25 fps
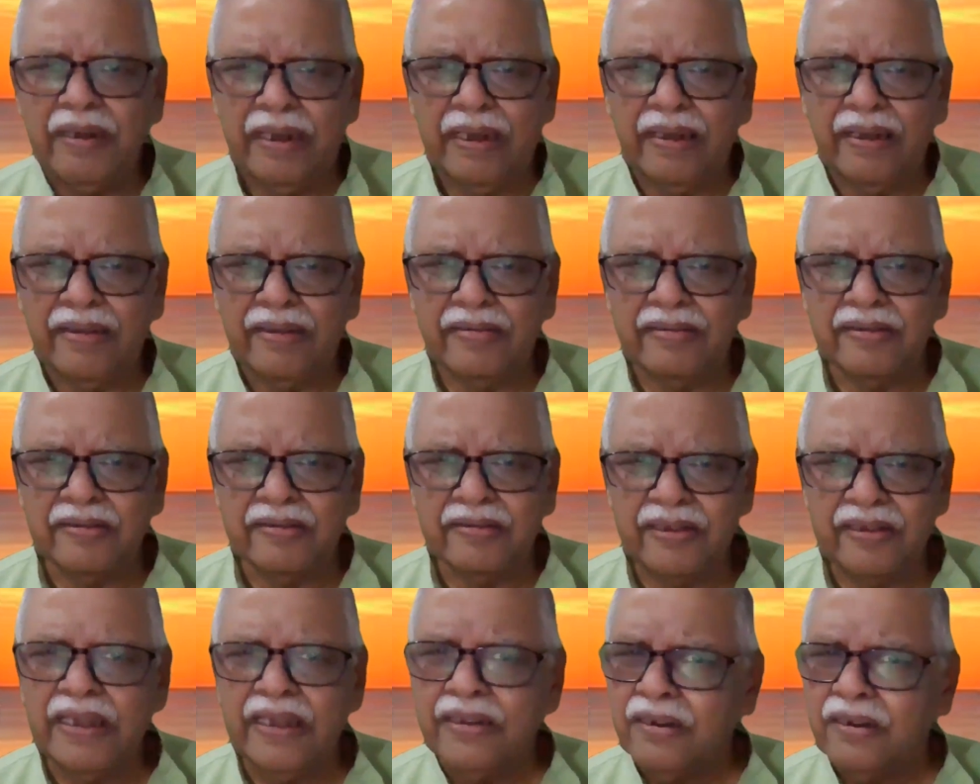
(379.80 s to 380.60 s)
as a
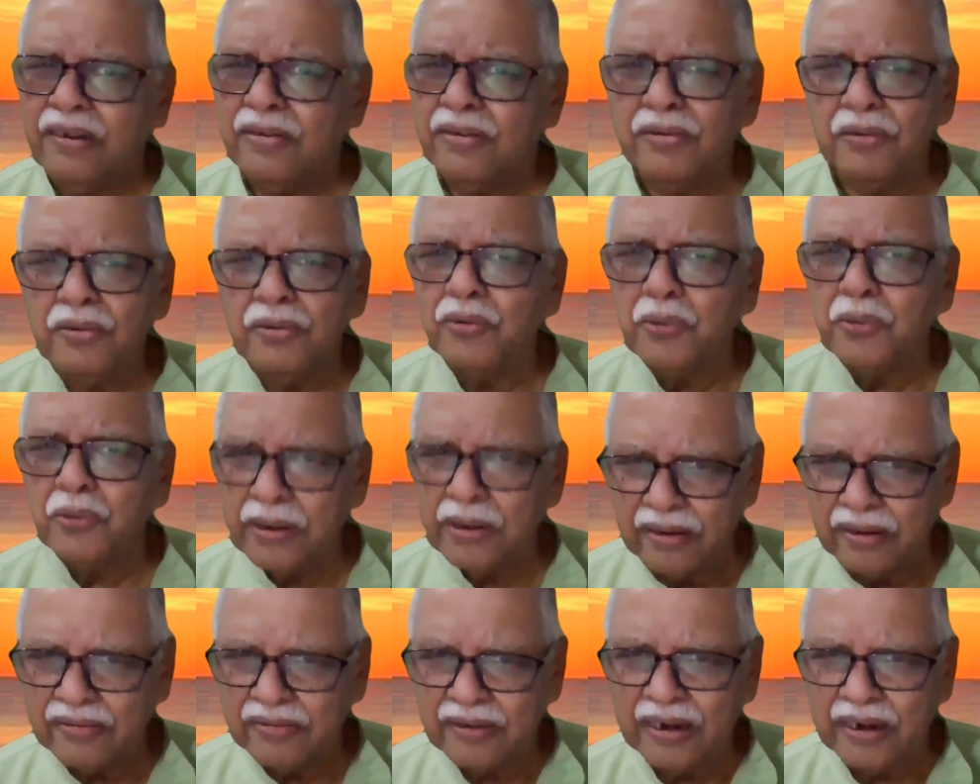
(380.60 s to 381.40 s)
sign, so you
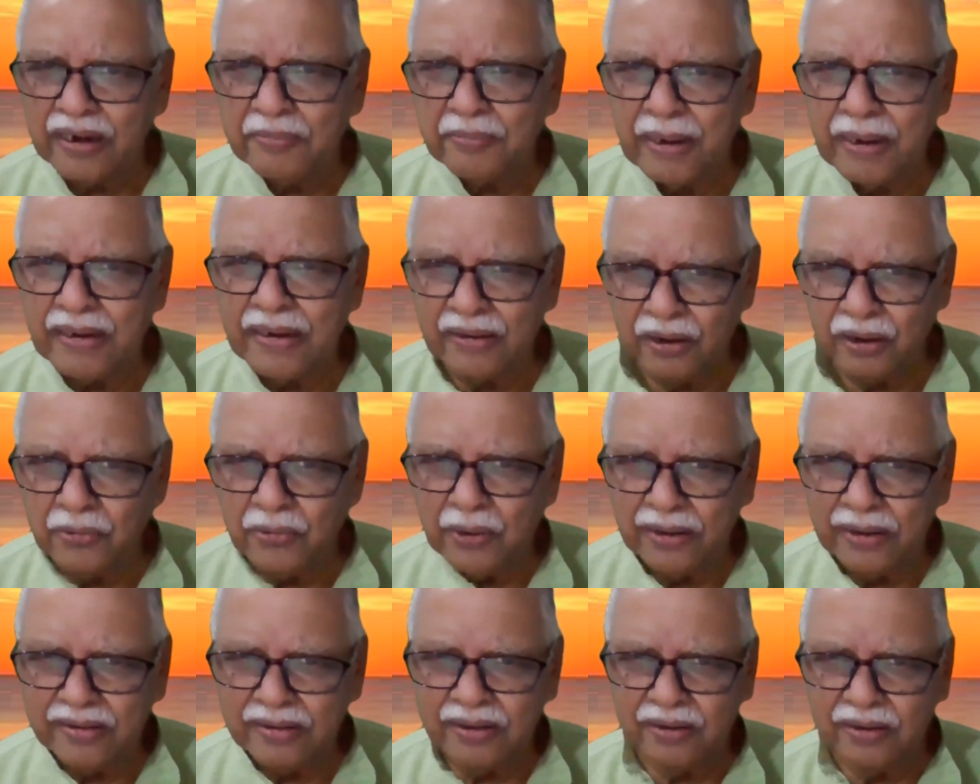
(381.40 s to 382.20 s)
understand by now.
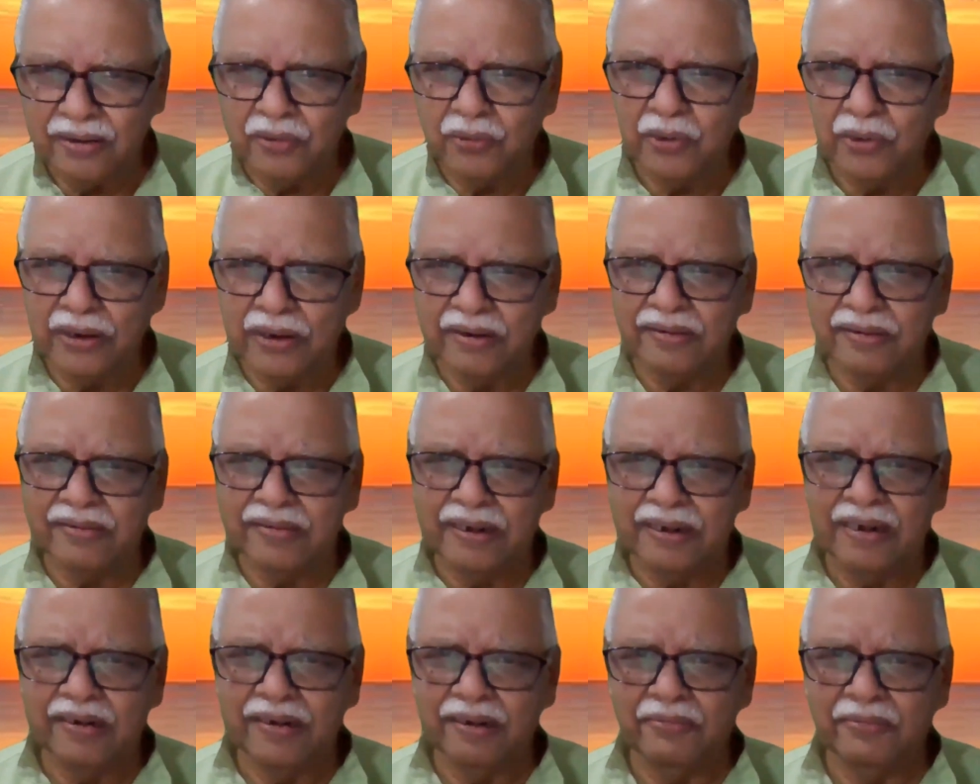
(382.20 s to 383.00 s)
I think you
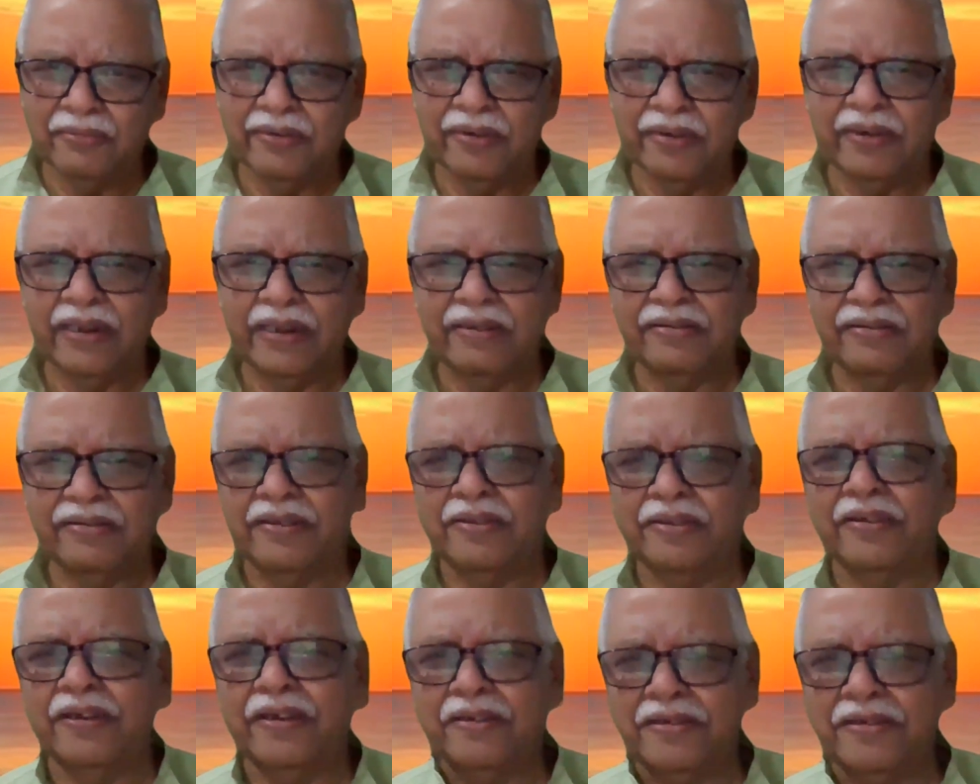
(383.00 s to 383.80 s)
understand when I say
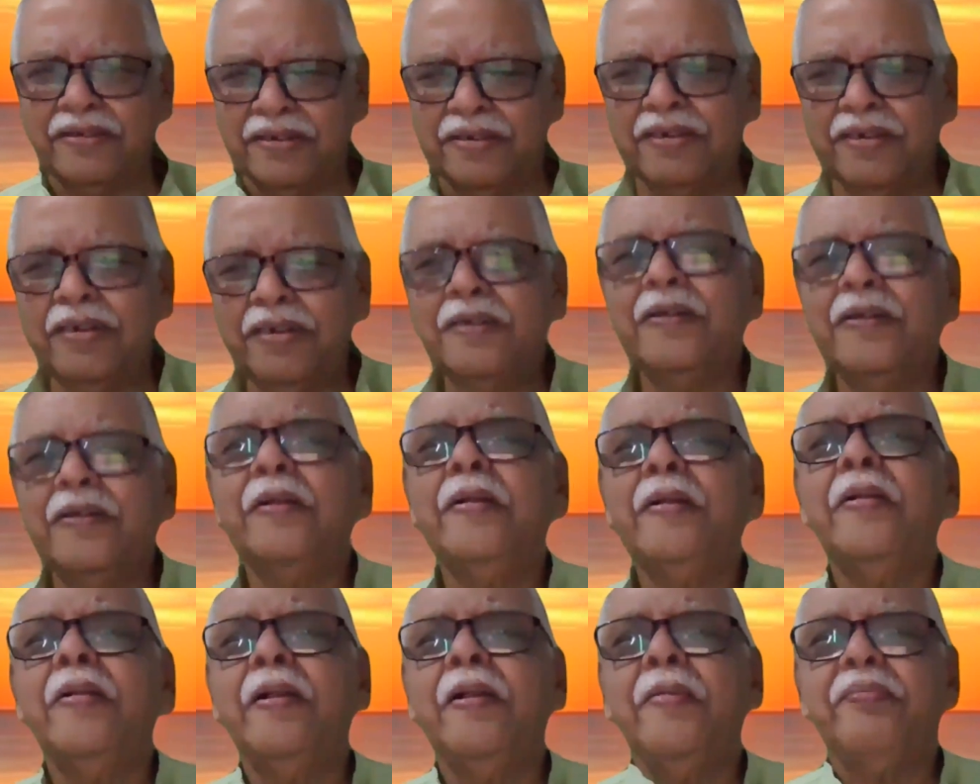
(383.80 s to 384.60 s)
Rashi,
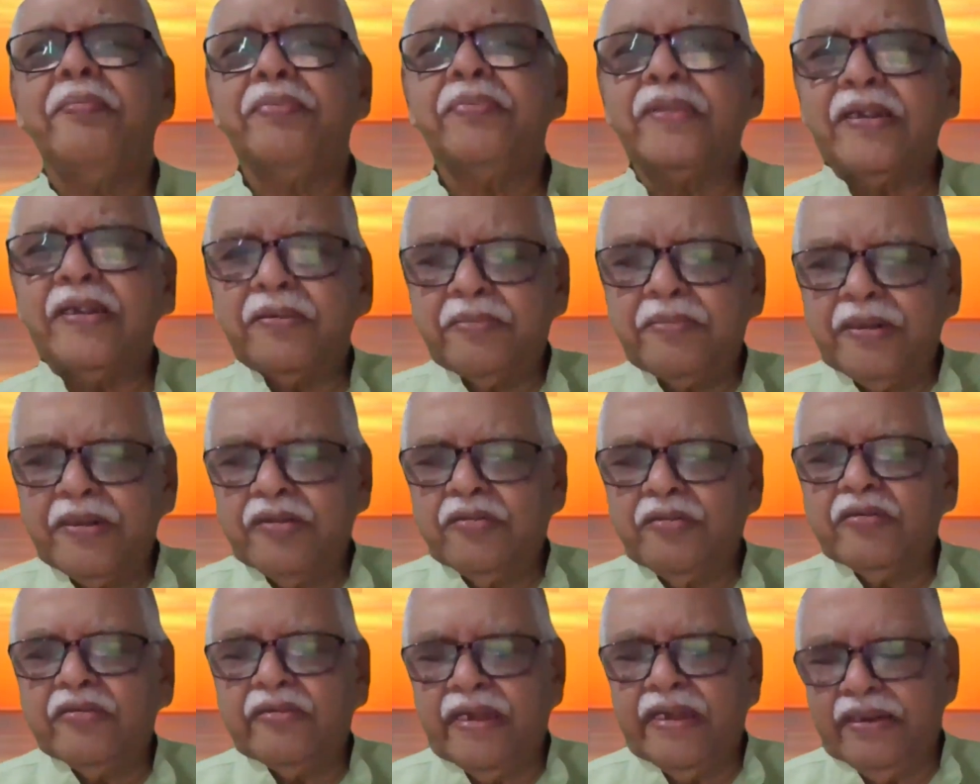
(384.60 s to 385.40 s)
that
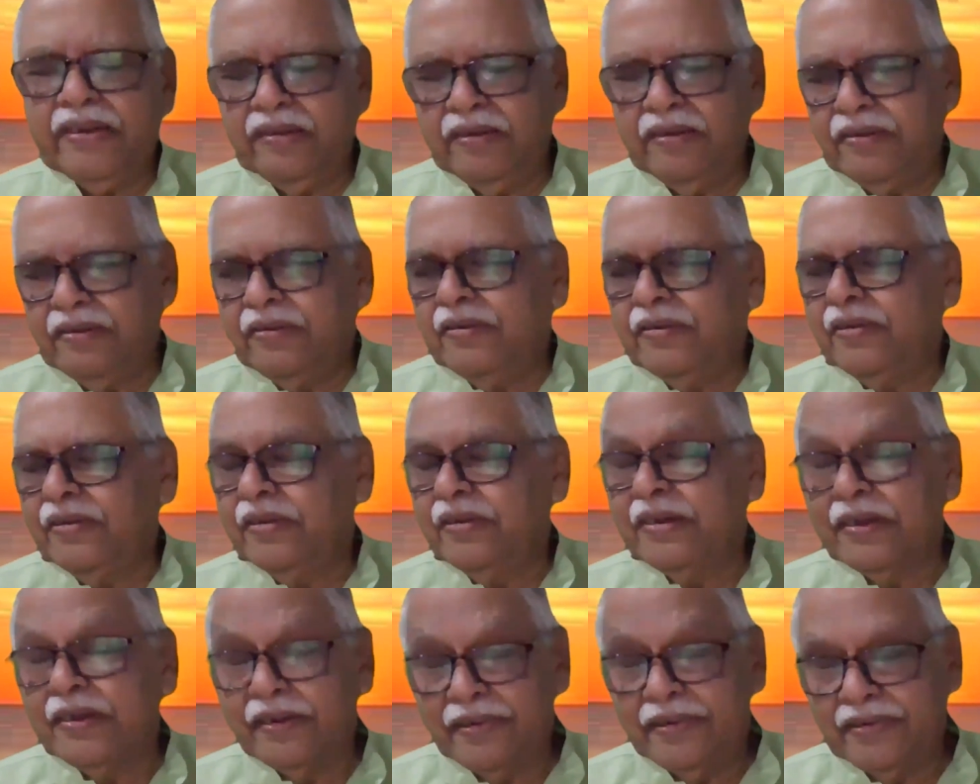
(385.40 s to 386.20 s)
means sign
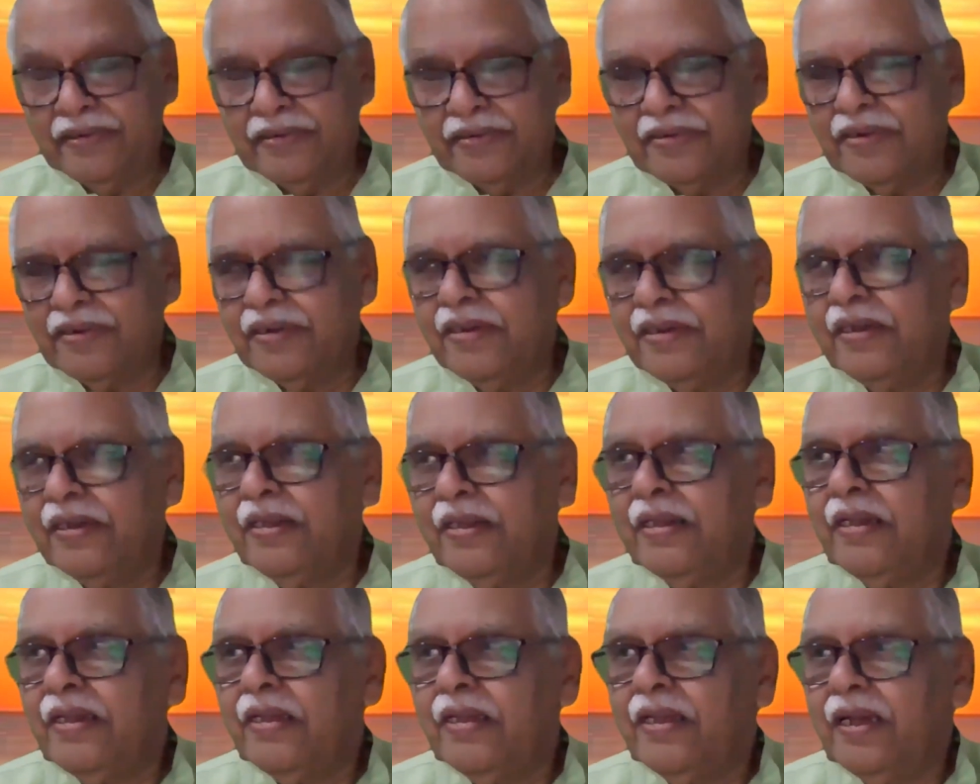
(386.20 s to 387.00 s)
in English.
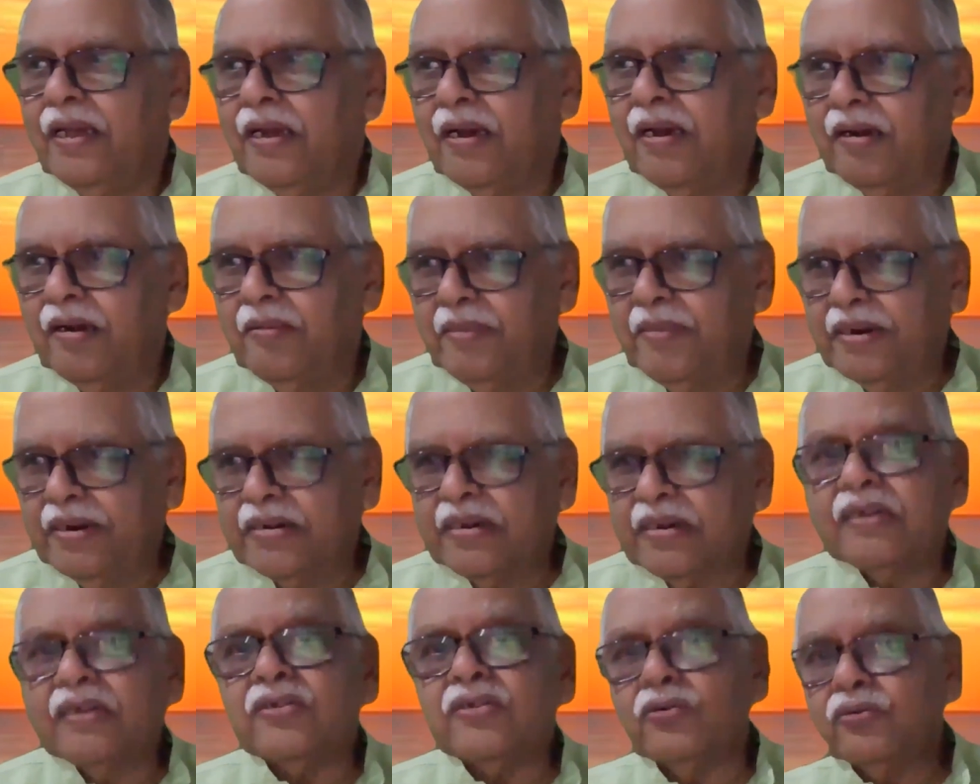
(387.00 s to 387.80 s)
But
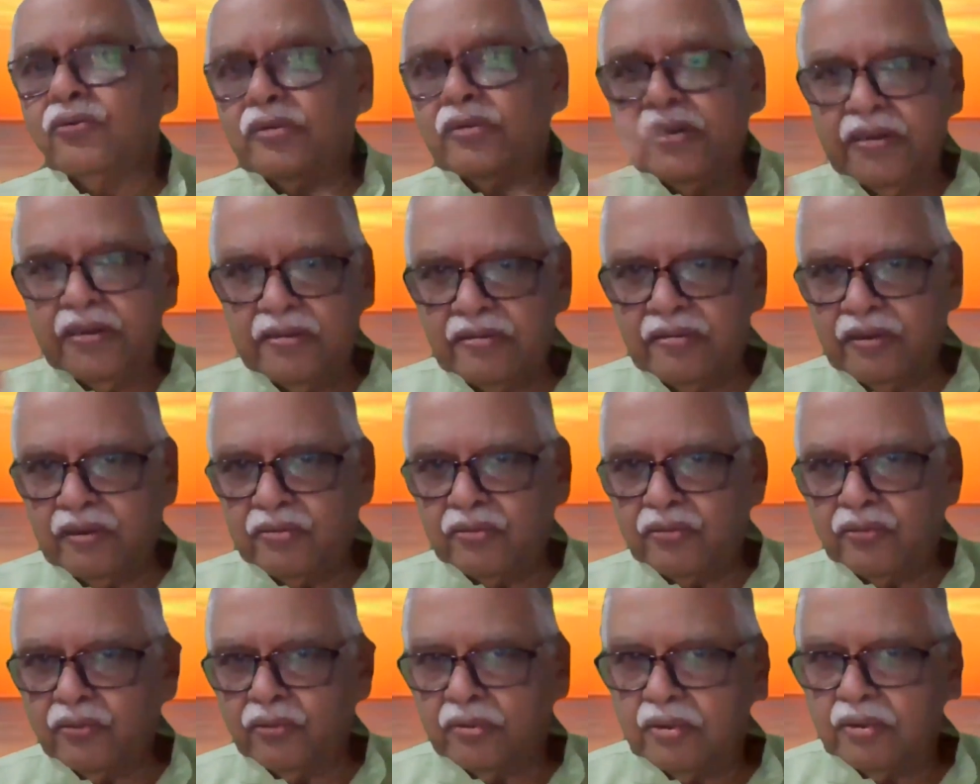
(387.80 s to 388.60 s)
I use the
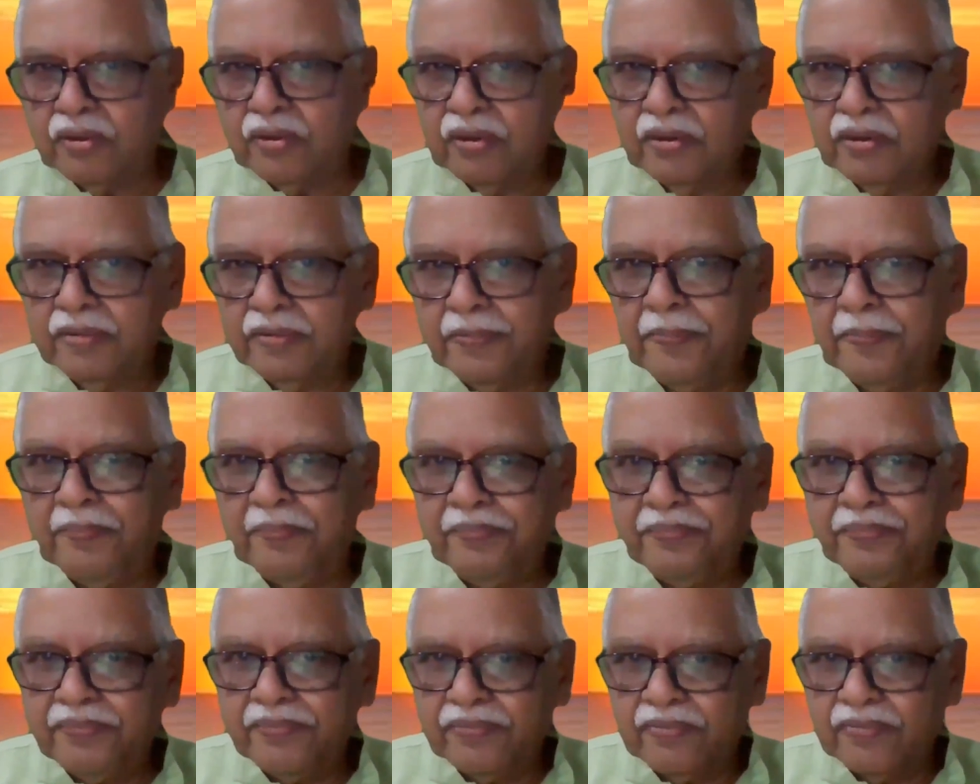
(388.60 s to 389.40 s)
Sanskrit
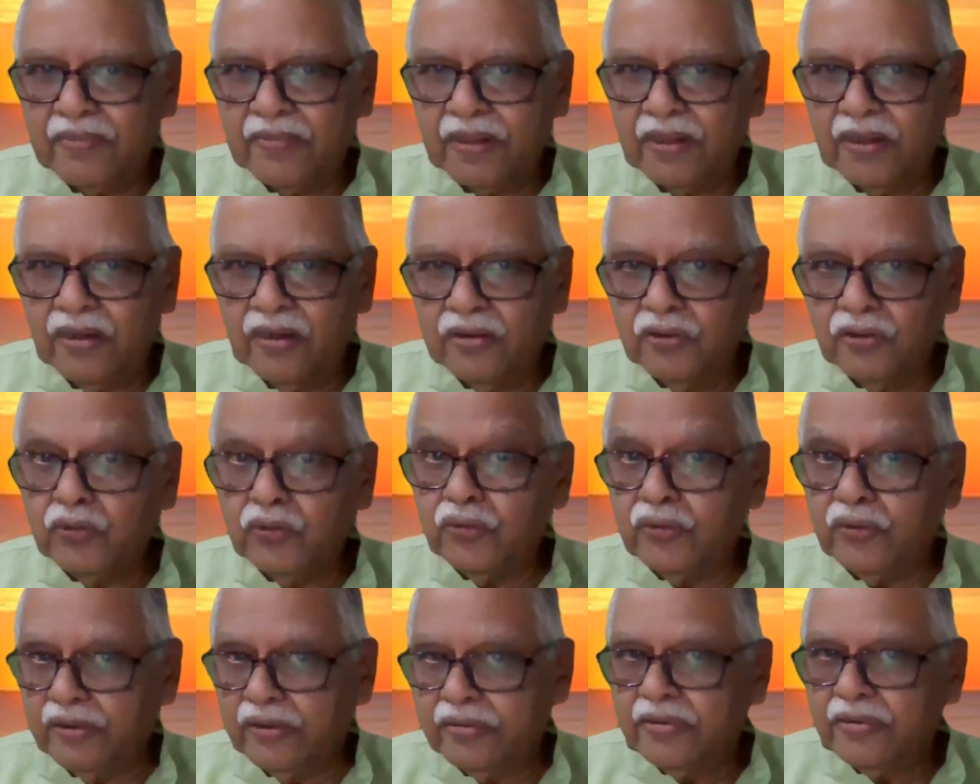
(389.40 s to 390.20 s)

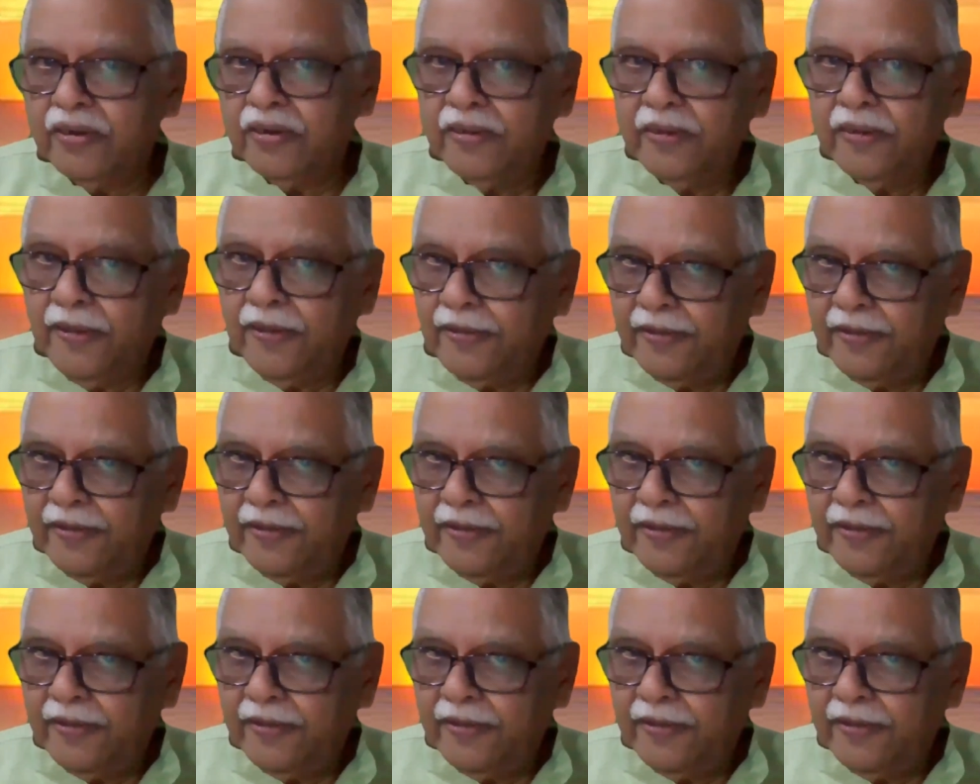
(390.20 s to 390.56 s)
usage.